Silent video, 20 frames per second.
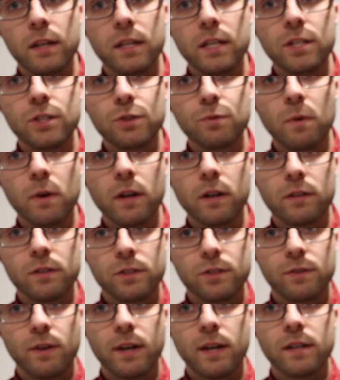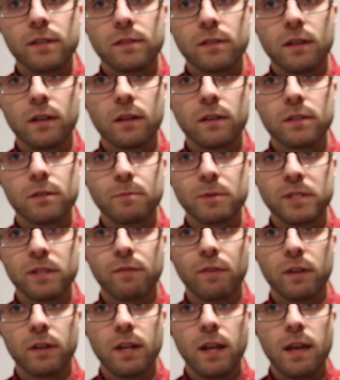Each one also has a
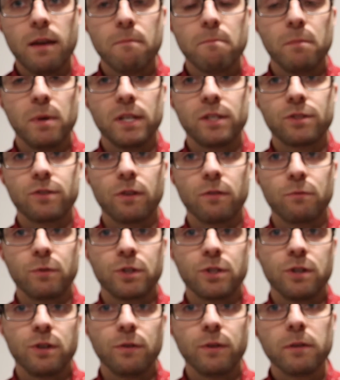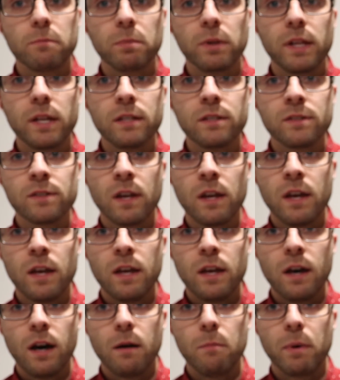specific name based on which note it plays,
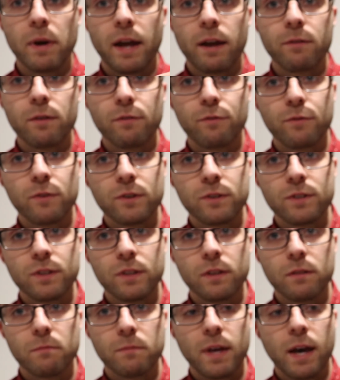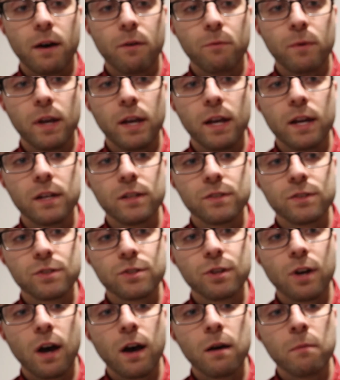but I refer to them that way as
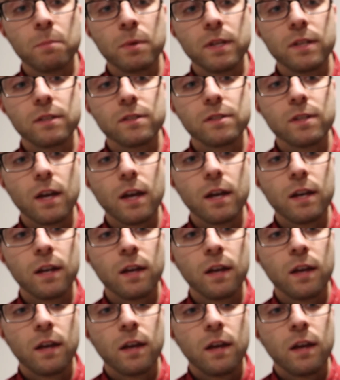top inside,